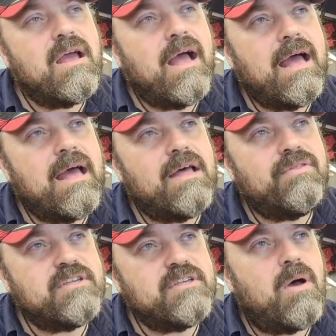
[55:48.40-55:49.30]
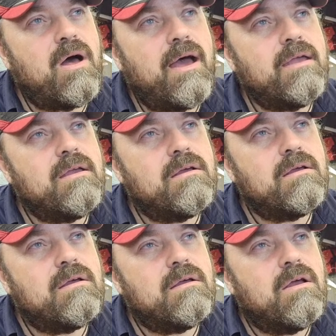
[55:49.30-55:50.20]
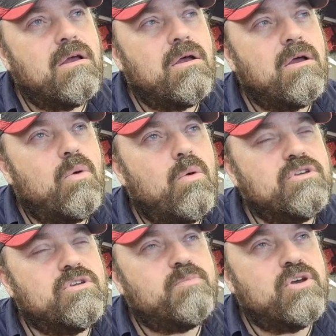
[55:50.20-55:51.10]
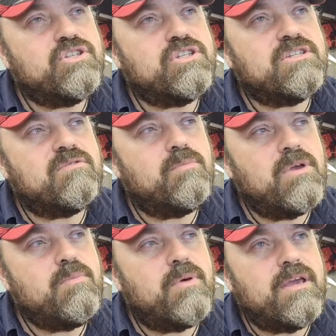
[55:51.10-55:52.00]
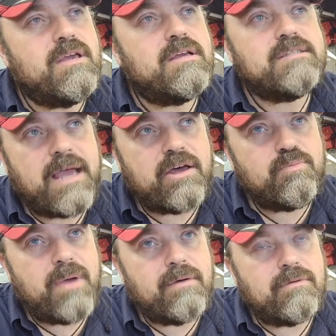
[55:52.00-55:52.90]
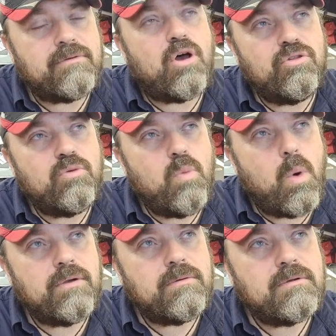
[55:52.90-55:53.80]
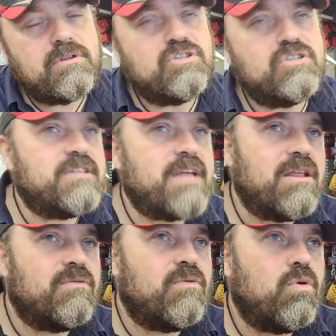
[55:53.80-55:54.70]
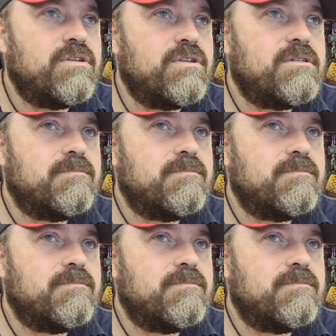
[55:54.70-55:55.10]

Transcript: And this pie was purchased from the BP southbound on the 1 just south of Auckland,